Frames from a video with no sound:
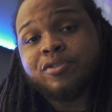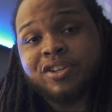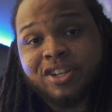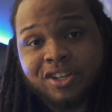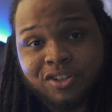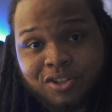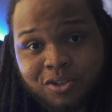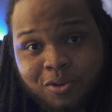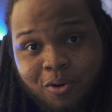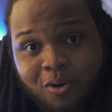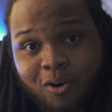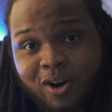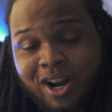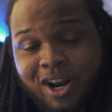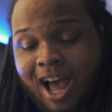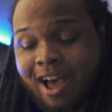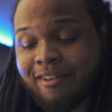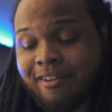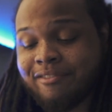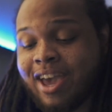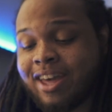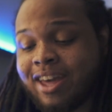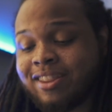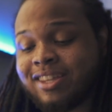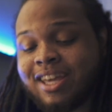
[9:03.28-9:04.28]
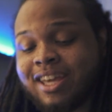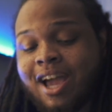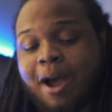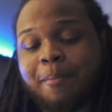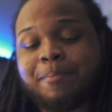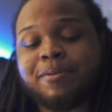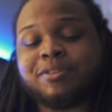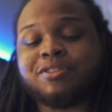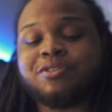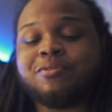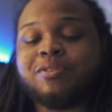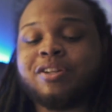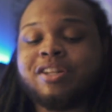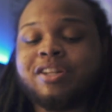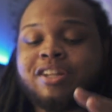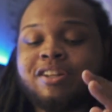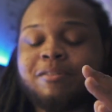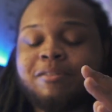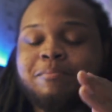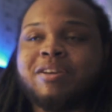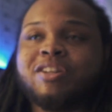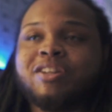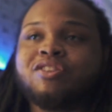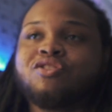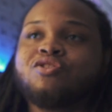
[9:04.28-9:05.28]
Discord, I've had the opportunity to
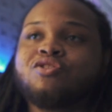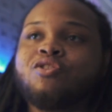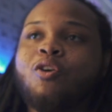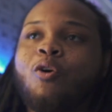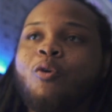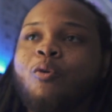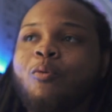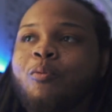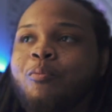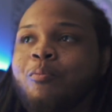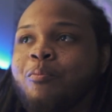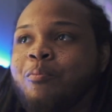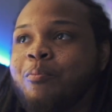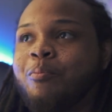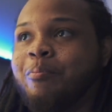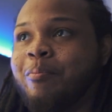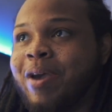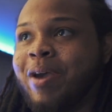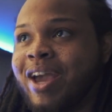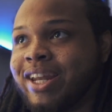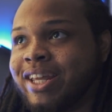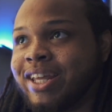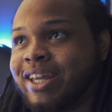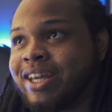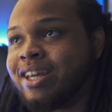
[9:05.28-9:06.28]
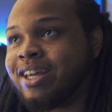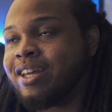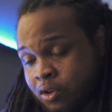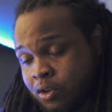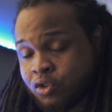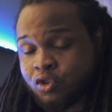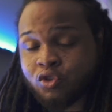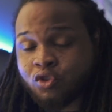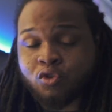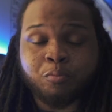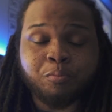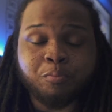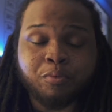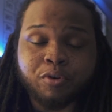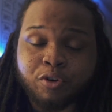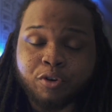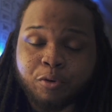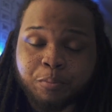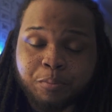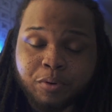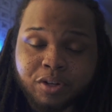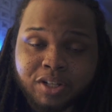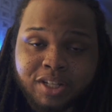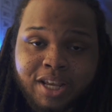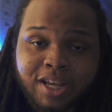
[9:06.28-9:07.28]
meet so many super
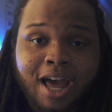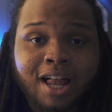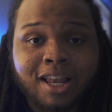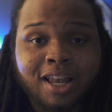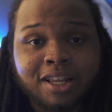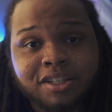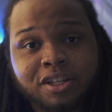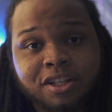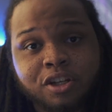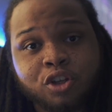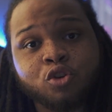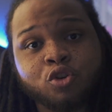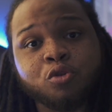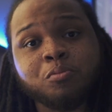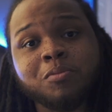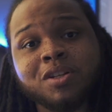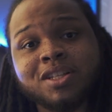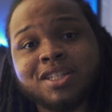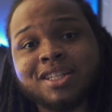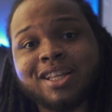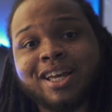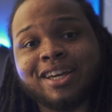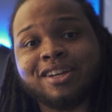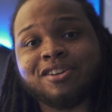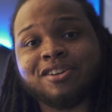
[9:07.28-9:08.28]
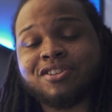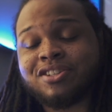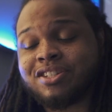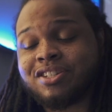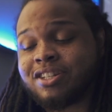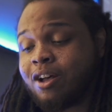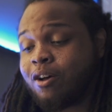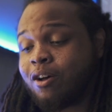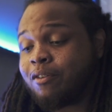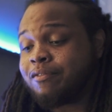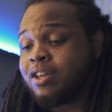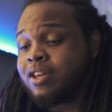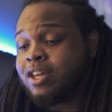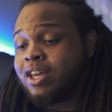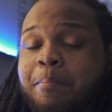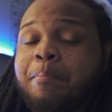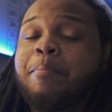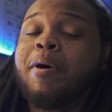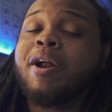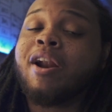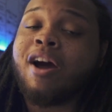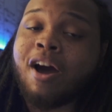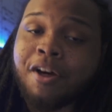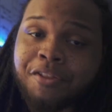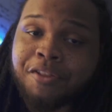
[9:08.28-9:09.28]
duper talented humans like yourself.
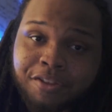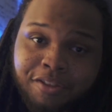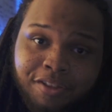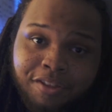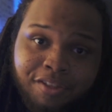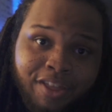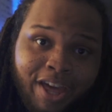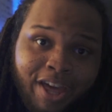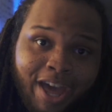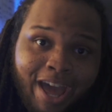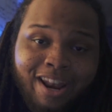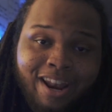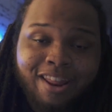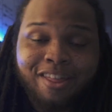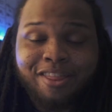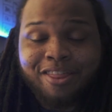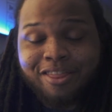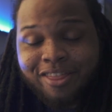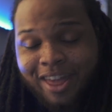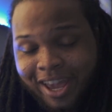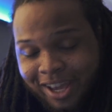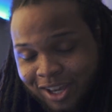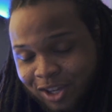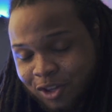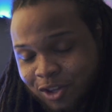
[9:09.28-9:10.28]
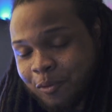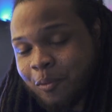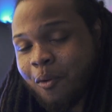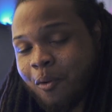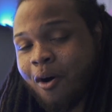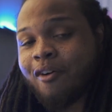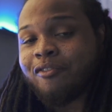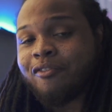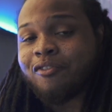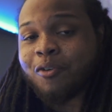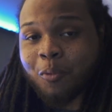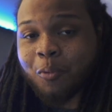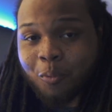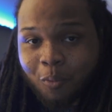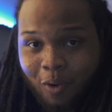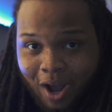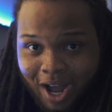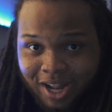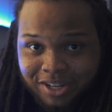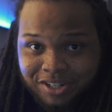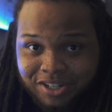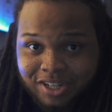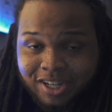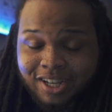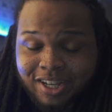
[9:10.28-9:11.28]
But other than that, thank you all for
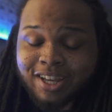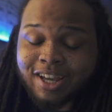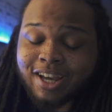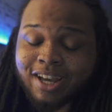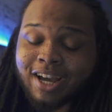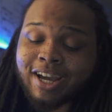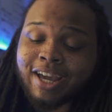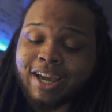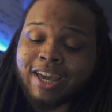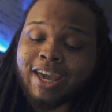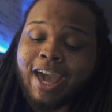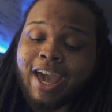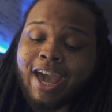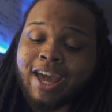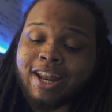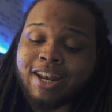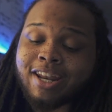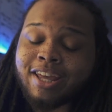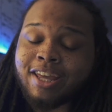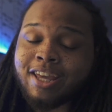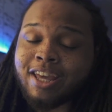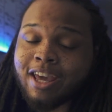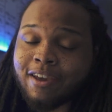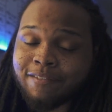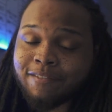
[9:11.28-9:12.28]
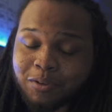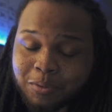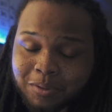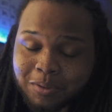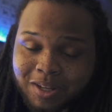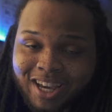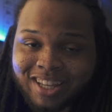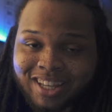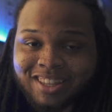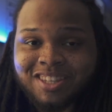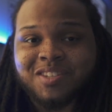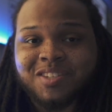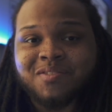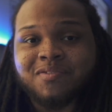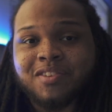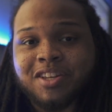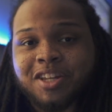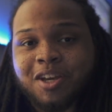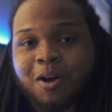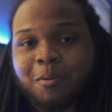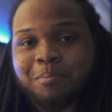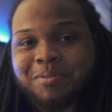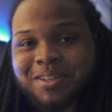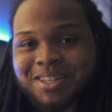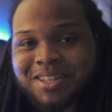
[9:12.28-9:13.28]
watching. Again, if you like this
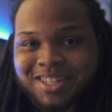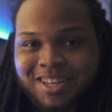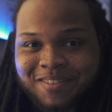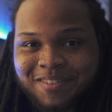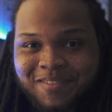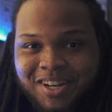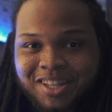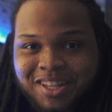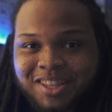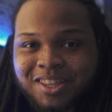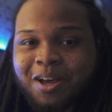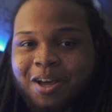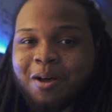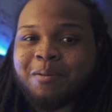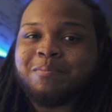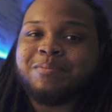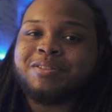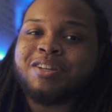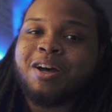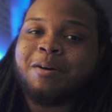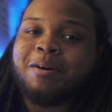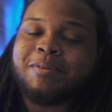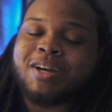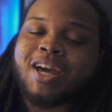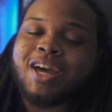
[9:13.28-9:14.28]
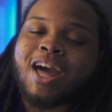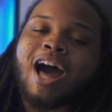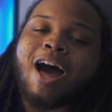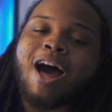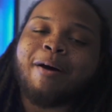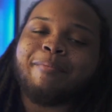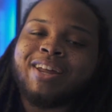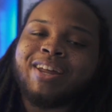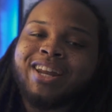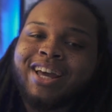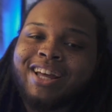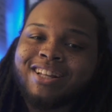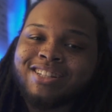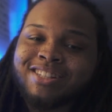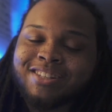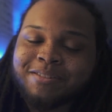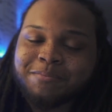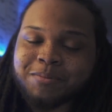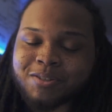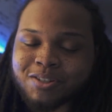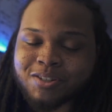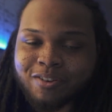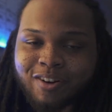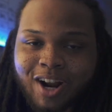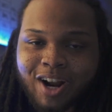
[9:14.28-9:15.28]
video, please give it a thumbs up, comment, and
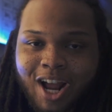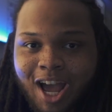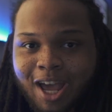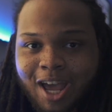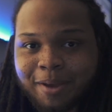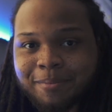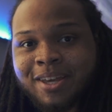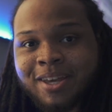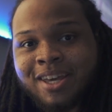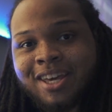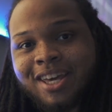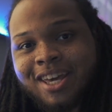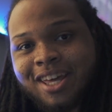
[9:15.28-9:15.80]
subscribe.